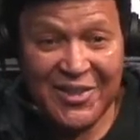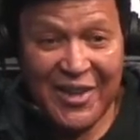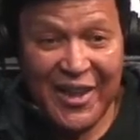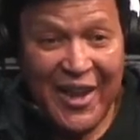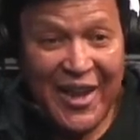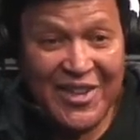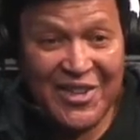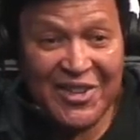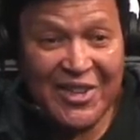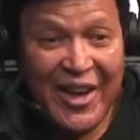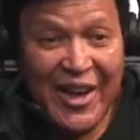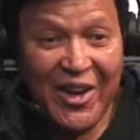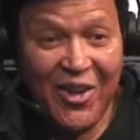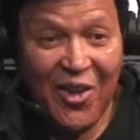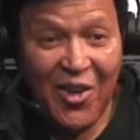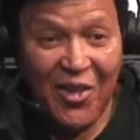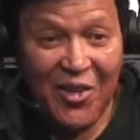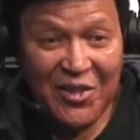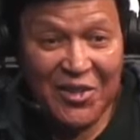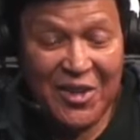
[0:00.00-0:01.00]
I sang
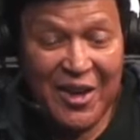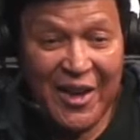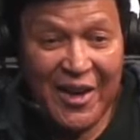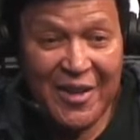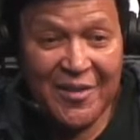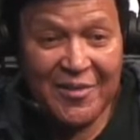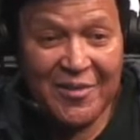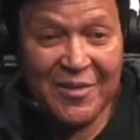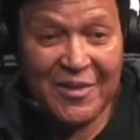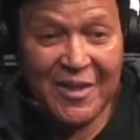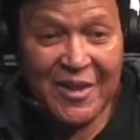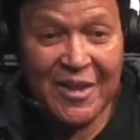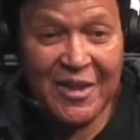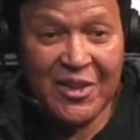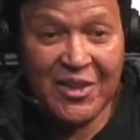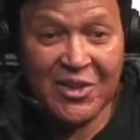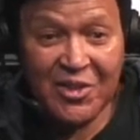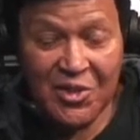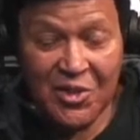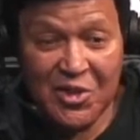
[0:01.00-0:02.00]
all the time.
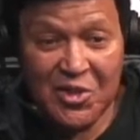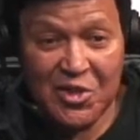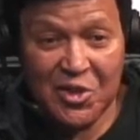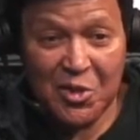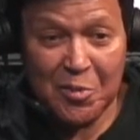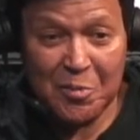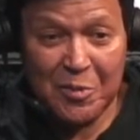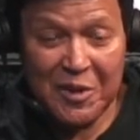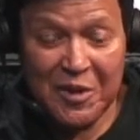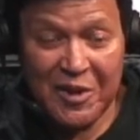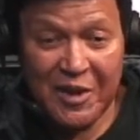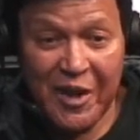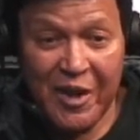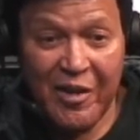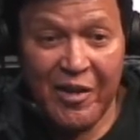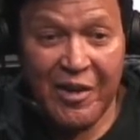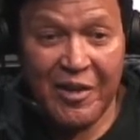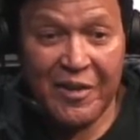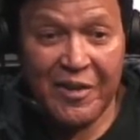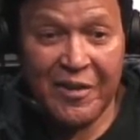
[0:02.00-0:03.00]
So he took me
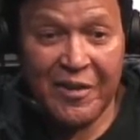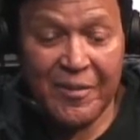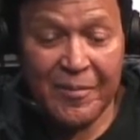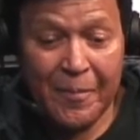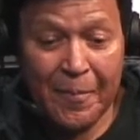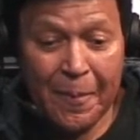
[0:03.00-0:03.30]
there, and